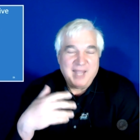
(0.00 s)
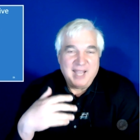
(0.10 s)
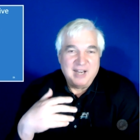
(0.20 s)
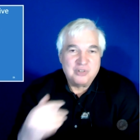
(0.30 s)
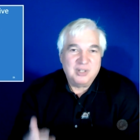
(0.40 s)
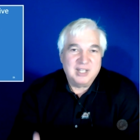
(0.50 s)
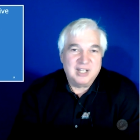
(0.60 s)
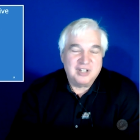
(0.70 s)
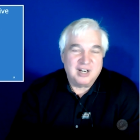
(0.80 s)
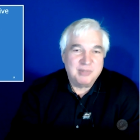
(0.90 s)
and it's really a
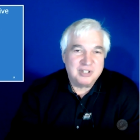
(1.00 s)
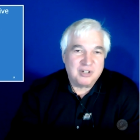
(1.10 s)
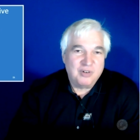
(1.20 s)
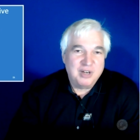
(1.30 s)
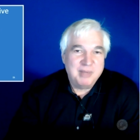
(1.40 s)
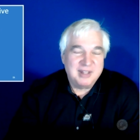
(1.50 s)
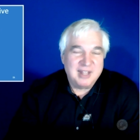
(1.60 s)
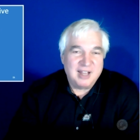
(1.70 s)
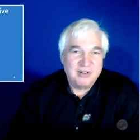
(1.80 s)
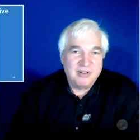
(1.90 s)
gentleman's agreement
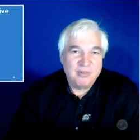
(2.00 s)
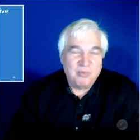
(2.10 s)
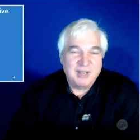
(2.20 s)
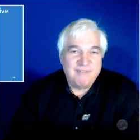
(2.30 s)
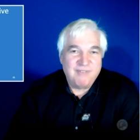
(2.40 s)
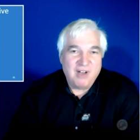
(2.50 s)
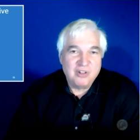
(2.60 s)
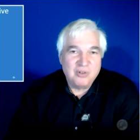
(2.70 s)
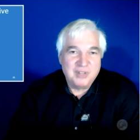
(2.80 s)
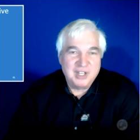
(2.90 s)
that we
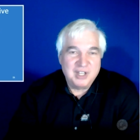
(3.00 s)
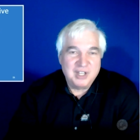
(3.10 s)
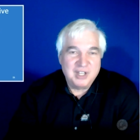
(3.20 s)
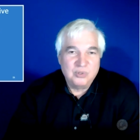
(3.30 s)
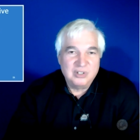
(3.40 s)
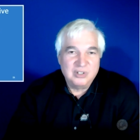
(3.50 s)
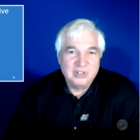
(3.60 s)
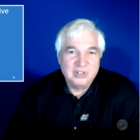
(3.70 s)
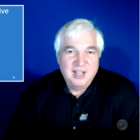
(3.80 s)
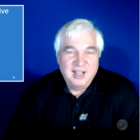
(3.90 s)
follow these
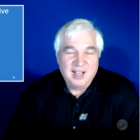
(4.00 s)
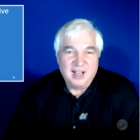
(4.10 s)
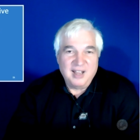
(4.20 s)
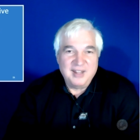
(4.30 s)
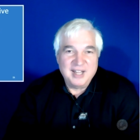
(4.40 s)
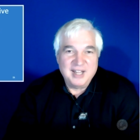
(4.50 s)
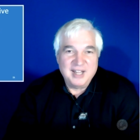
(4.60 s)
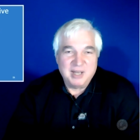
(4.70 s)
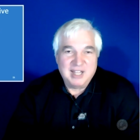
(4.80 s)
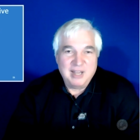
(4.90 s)
rules uh, and that's
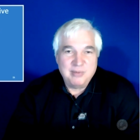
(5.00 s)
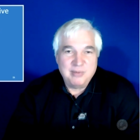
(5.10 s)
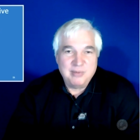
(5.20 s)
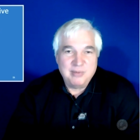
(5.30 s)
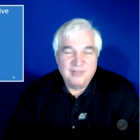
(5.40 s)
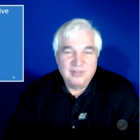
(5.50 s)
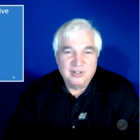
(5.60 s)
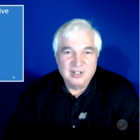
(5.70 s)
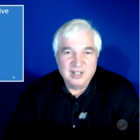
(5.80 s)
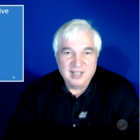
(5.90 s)
what keeps us
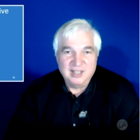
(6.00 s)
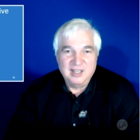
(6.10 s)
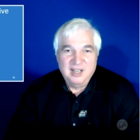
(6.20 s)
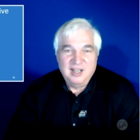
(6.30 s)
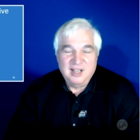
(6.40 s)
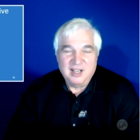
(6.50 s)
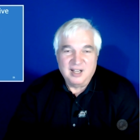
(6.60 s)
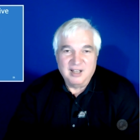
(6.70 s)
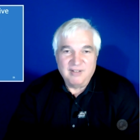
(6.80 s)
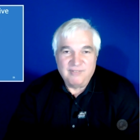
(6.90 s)
civil and
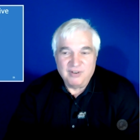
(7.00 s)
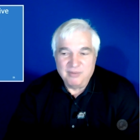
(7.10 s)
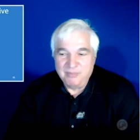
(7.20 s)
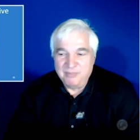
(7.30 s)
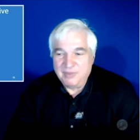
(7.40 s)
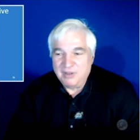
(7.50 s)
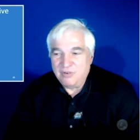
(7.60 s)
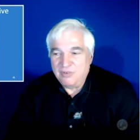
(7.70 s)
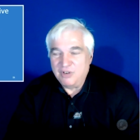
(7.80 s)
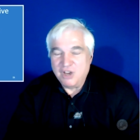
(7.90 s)
uh, from
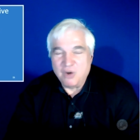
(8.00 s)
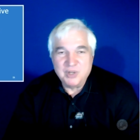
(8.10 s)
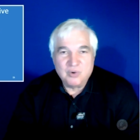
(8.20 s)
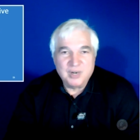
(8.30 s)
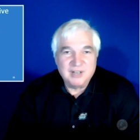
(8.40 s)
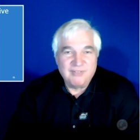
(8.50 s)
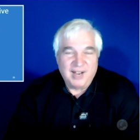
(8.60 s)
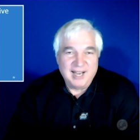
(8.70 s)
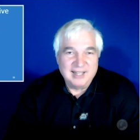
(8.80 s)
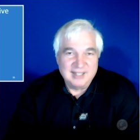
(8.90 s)
you know resorting to
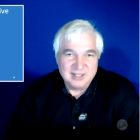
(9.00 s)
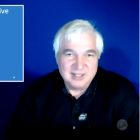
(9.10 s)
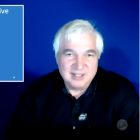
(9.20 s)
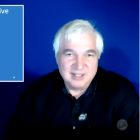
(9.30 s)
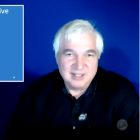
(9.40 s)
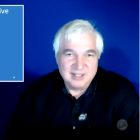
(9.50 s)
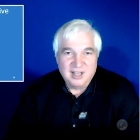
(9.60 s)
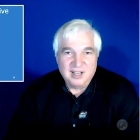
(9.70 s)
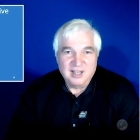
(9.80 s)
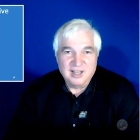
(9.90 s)
violence
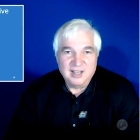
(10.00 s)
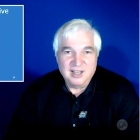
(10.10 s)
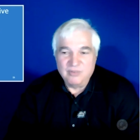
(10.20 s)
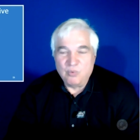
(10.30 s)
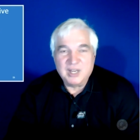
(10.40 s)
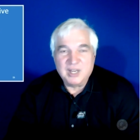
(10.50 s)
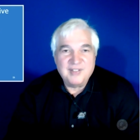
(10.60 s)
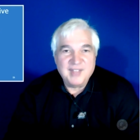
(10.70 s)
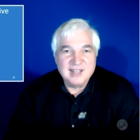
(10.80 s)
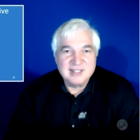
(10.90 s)
uh, and
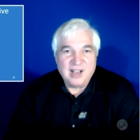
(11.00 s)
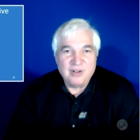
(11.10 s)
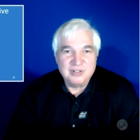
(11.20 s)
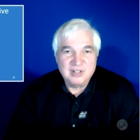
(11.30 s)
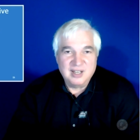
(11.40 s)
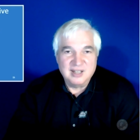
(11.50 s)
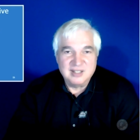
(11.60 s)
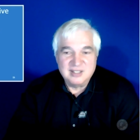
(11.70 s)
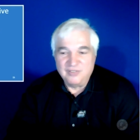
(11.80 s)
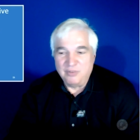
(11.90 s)
working things out in
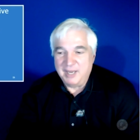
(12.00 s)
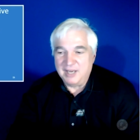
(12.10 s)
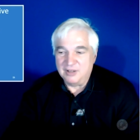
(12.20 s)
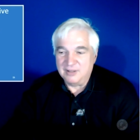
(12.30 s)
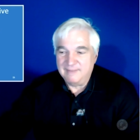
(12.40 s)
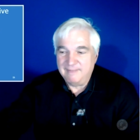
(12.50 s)
a civil manner.